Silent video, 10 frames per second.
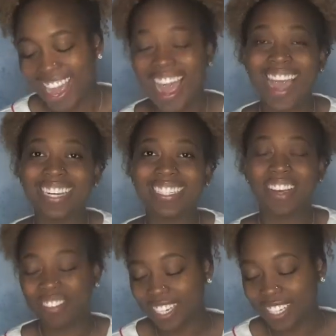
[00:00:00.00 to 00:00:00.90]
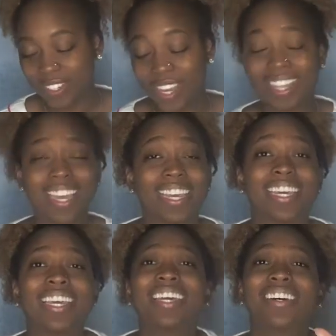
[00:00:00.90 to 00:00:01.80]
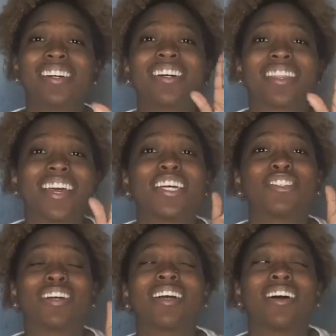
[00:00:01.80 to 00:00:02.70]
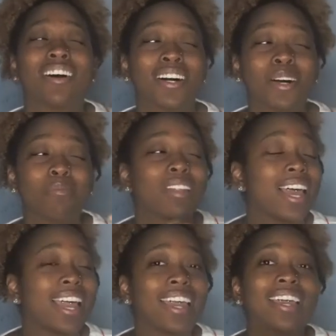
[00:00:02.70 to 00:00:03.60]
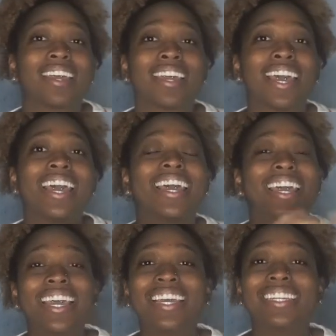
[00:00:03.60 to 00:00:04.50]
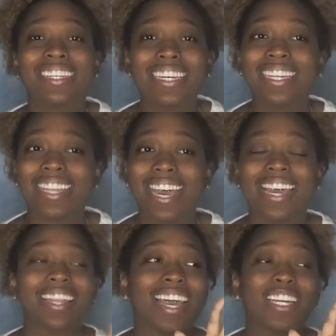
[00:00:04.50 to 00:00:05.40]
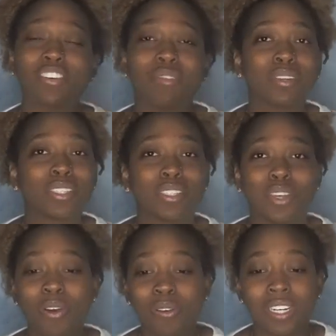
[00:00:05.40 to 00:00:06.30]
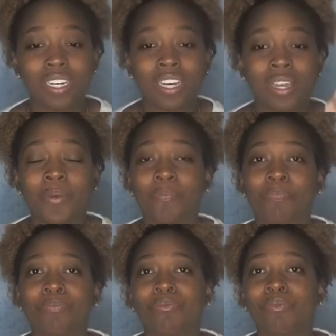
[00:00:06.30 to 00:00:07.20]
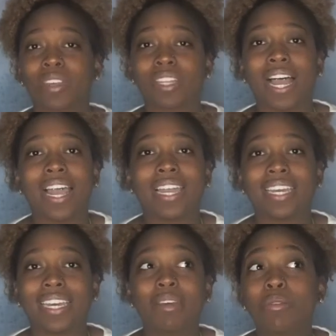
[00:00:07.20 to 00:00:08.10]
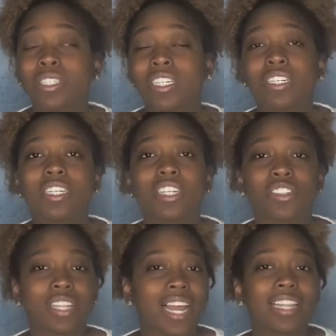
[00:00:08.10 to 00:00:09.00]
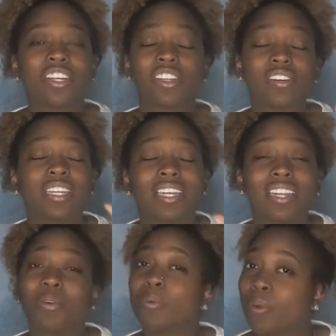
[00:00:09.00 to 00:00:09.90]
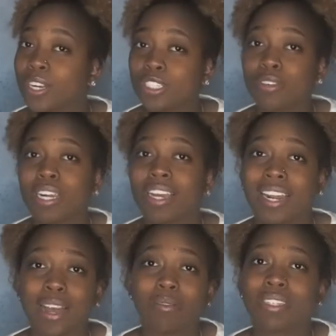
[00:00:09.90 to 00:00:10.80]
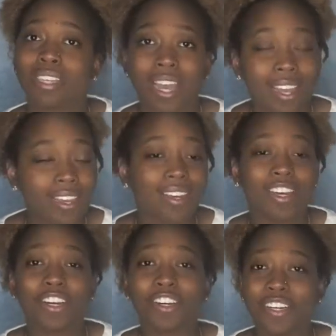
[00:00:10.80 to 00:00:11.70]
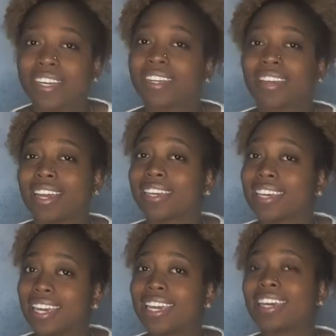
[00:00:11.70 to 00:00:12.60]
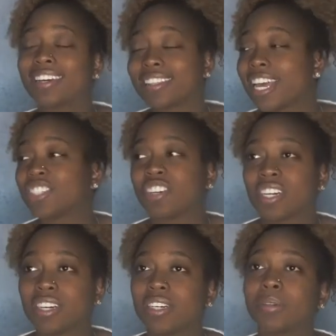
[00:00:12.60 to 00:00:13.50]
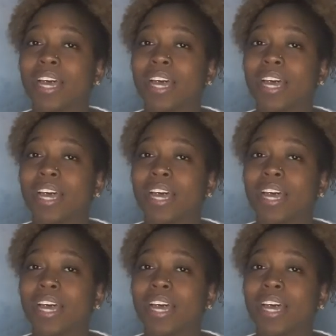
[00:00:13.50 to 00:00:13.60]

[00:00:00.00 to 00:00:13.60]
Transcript: I definitely enjoyed that. And he hooked that drink up. Like, he did that. That drink was so good. Like, it was literally a drink. Like, I literally only needed one drink and I was like, good. Like, he hooked that drink up.